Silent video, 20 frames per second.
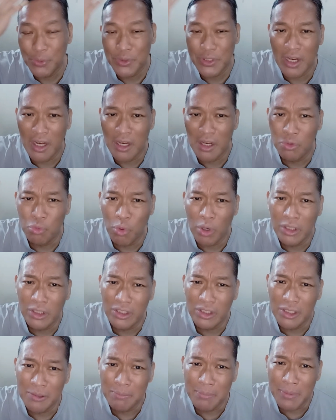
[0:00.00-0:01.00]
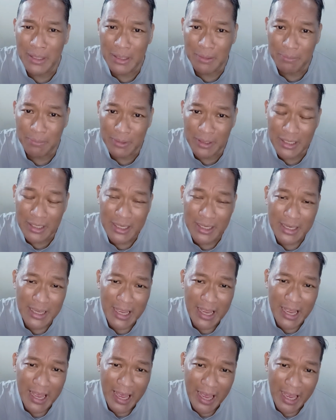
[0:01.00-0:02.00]
an unwanted baby.
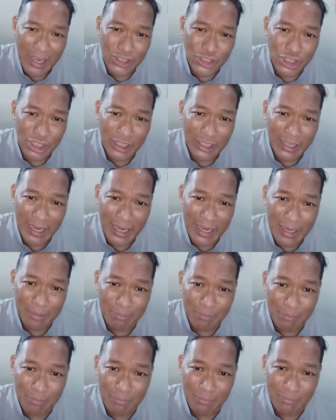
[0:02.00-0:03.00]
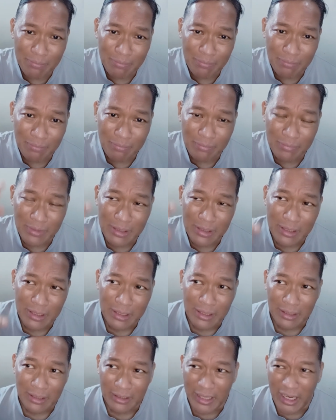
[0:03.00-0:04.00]
And she came
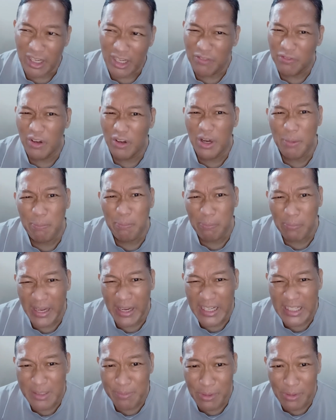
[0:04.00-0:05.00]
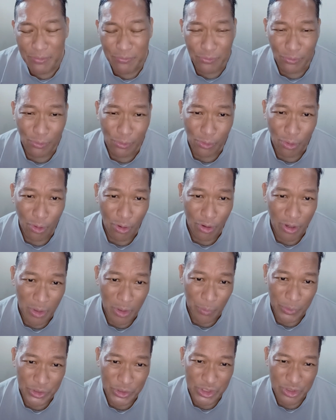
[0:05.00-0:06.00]
kind of a replacement for Laura,
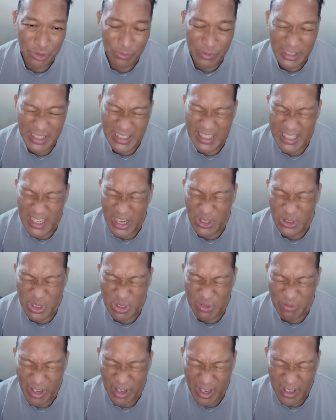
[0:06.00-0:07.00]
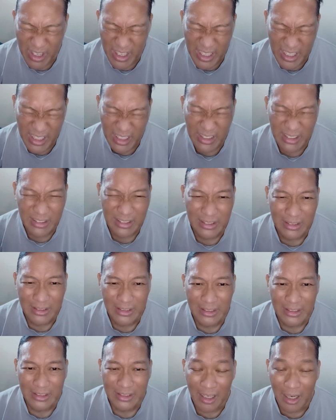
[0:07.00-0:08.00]
which really sounds very
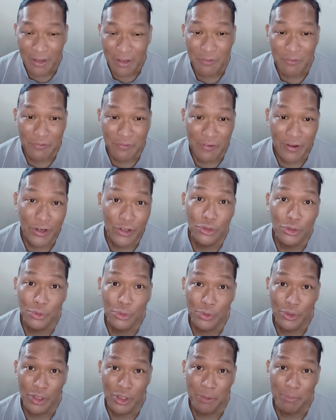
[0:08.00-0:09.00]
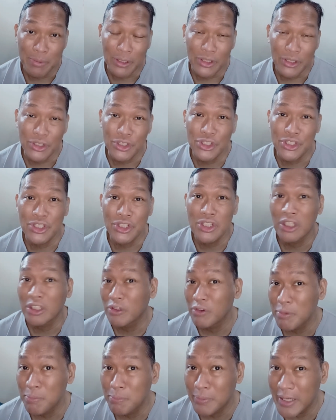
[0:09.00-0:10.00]
unfair to her because she's not a
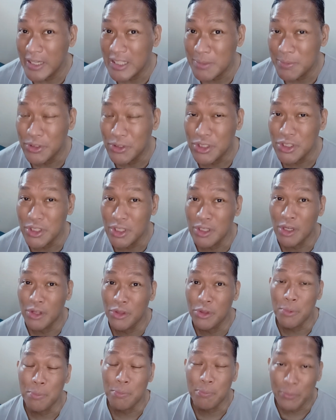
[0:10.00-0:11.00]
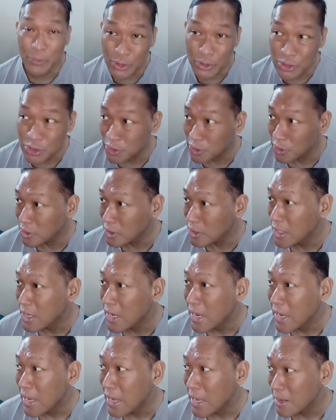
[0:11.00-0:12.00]
replacement, she's another person.
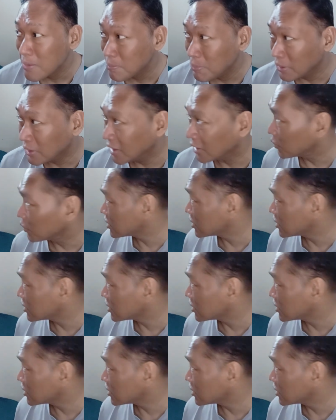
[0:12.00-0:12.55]
But that was